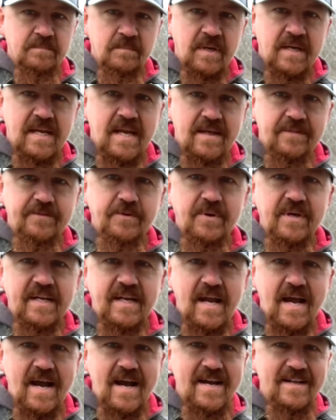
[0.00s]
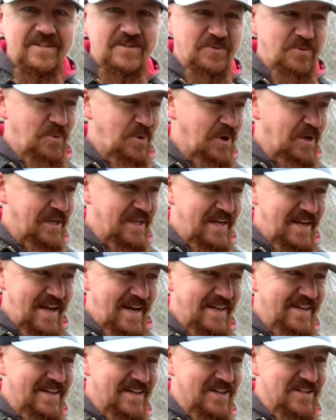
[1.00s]
but he had 3 guys working
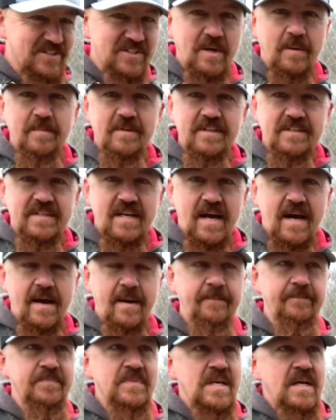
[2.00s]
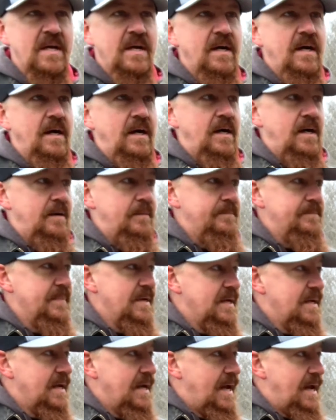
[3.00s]
out here some of the time,
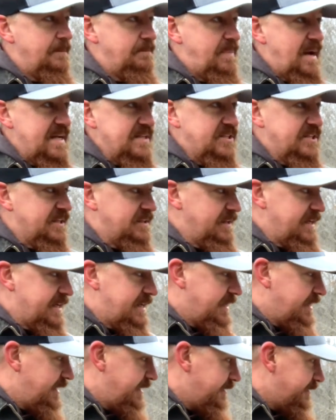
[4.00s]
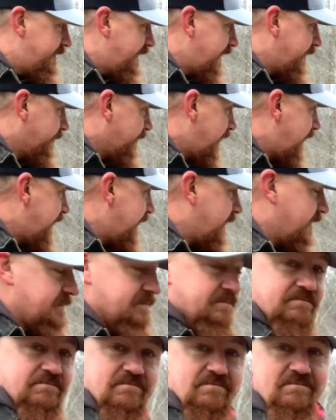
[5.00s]
and basically they
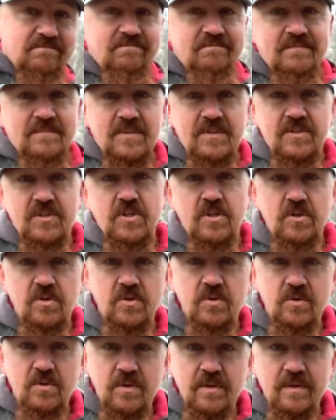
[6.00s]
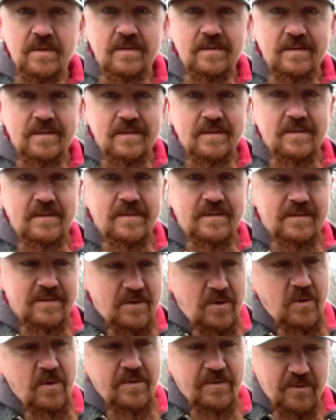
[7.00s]
ran 2
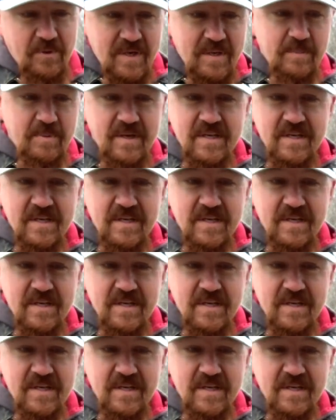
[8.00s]
or 3